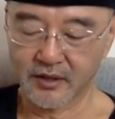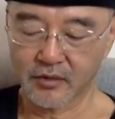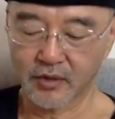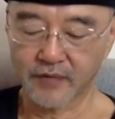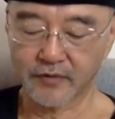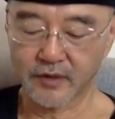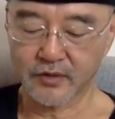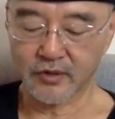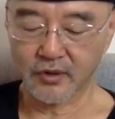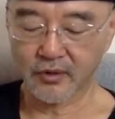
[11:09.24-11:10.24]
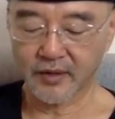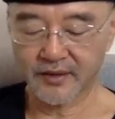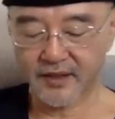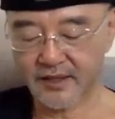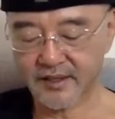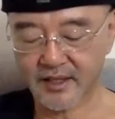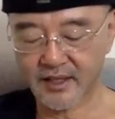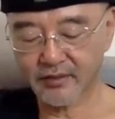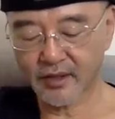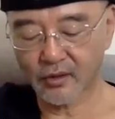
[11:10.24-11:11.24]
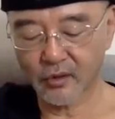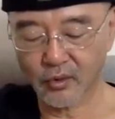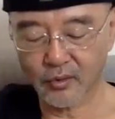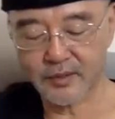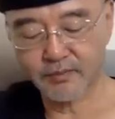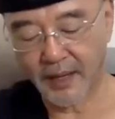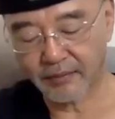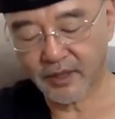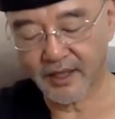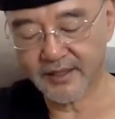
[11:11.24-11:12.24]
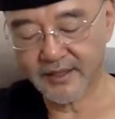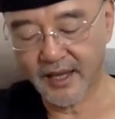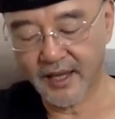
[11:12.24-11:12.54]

rightfully so. And then he said, even our Lord was baptized.